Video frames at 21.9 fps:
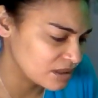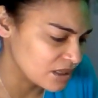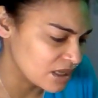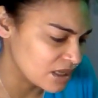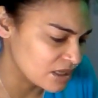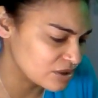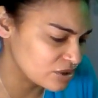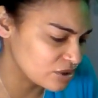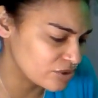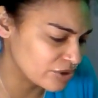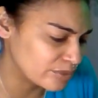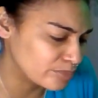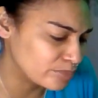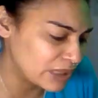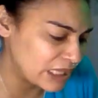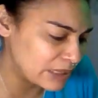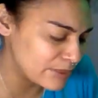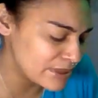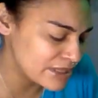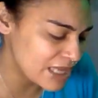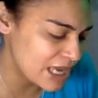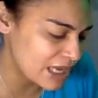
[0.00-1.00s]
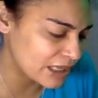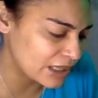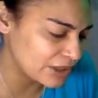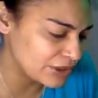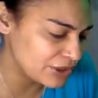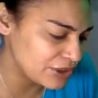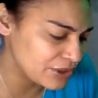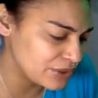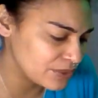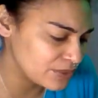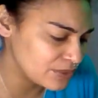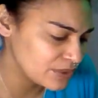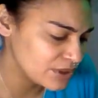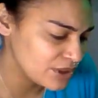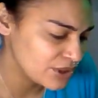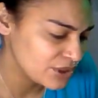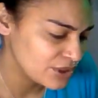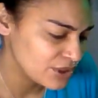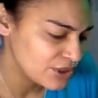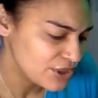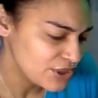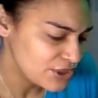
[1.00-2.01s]
So they're blaming that on you.
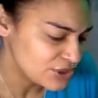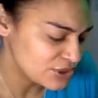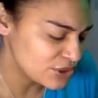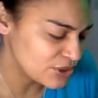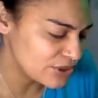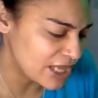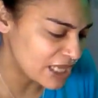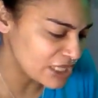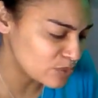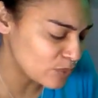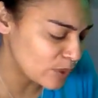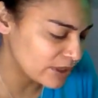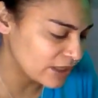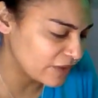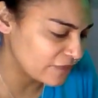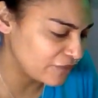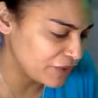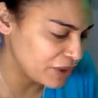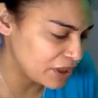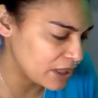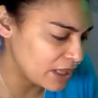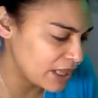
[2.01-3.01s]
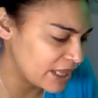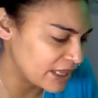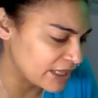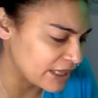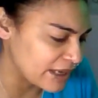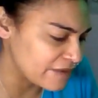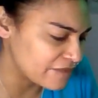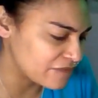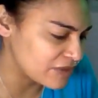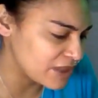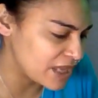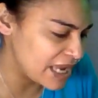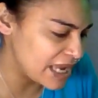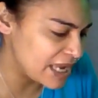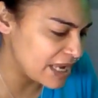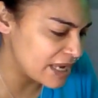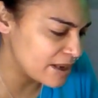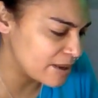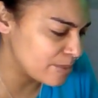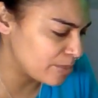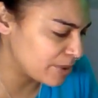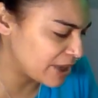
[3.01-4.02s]
So that's why they feel like if
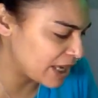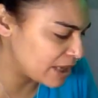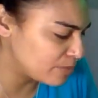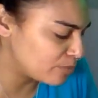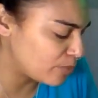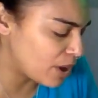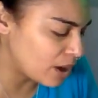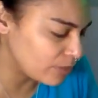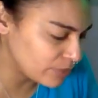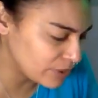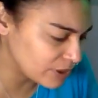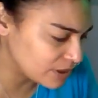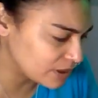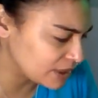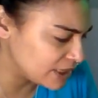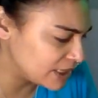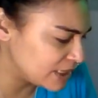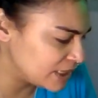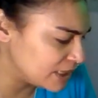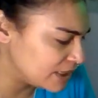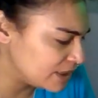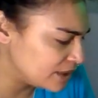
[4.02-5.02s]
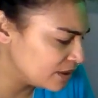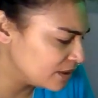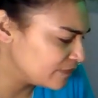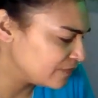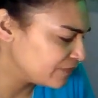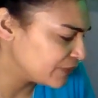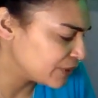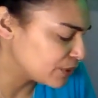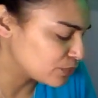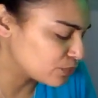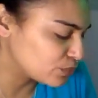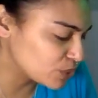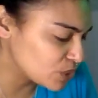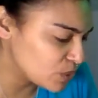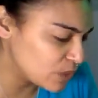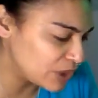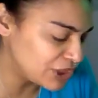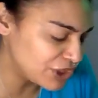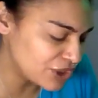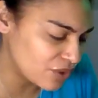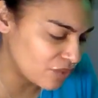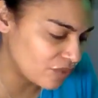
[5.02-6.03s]
they can publicly
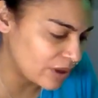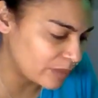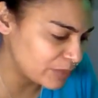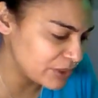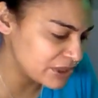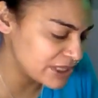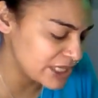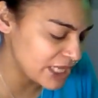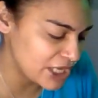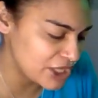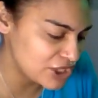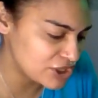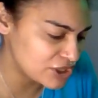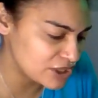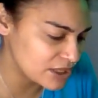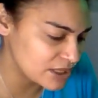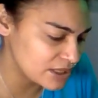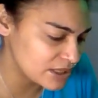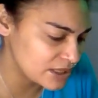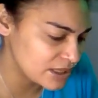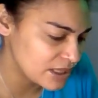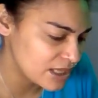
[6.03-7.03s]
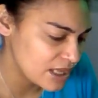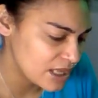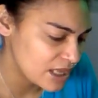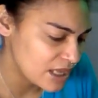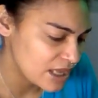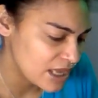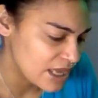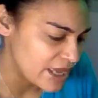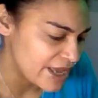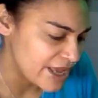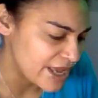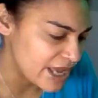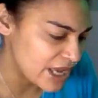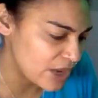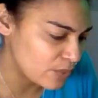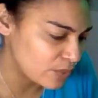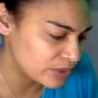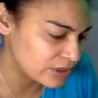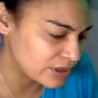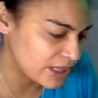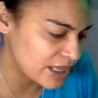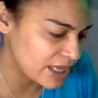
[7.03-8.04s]
ruin your reputation, it
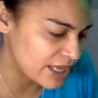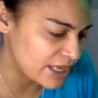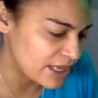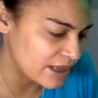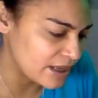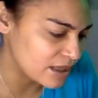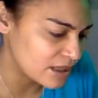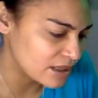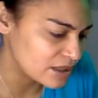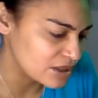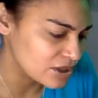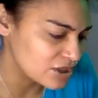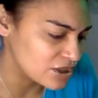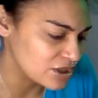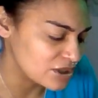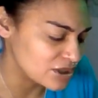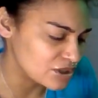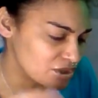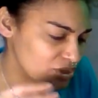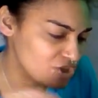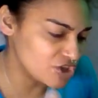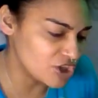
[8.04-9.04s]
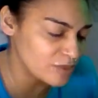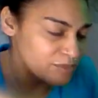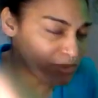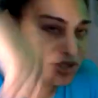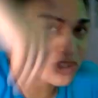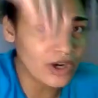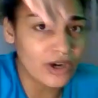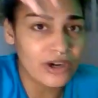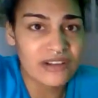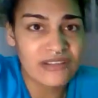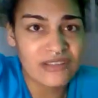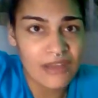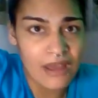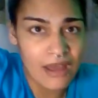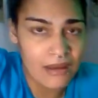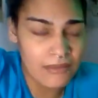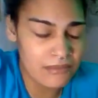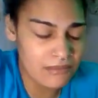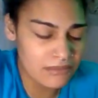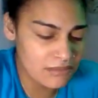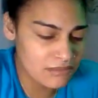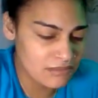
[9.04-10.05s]
would like jumpstart
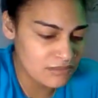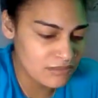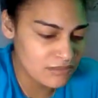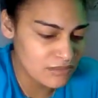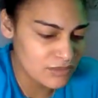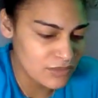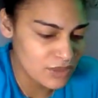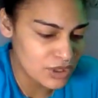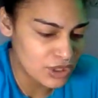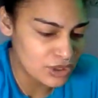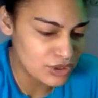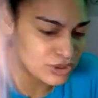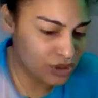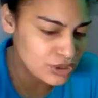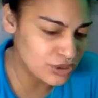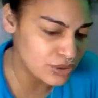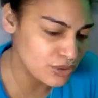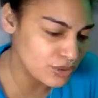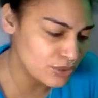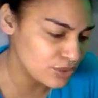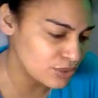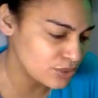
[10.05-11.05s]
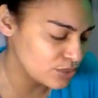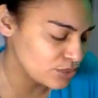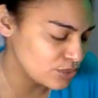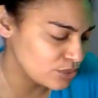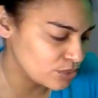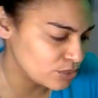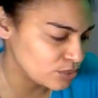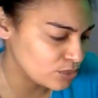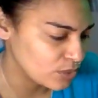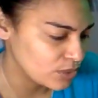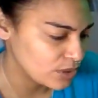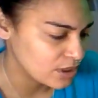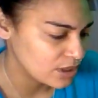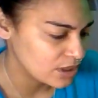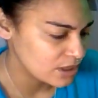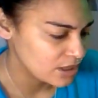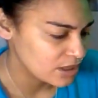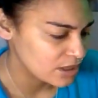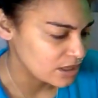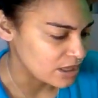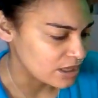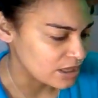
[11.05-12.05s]
them to
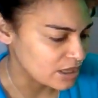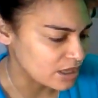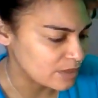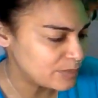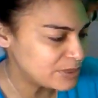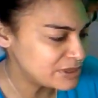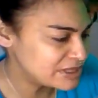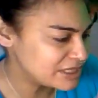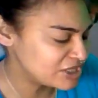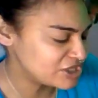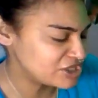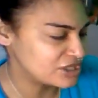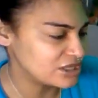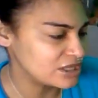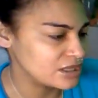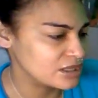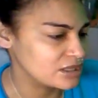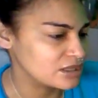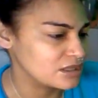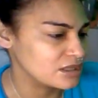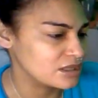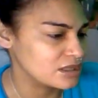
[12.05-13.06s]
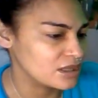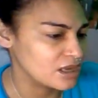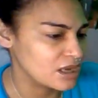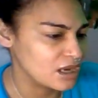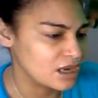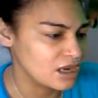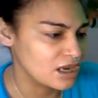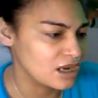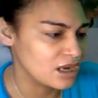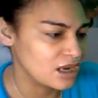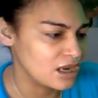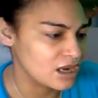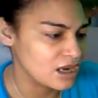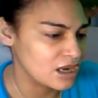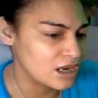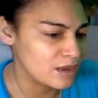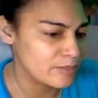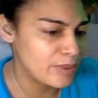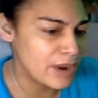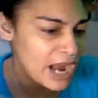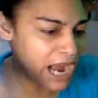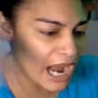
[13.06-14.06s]
a position, a
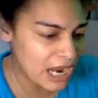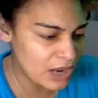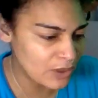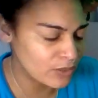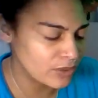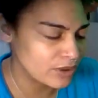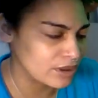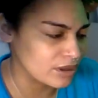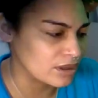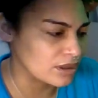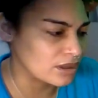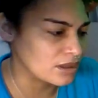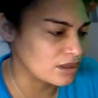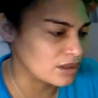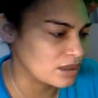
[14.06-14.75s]
power,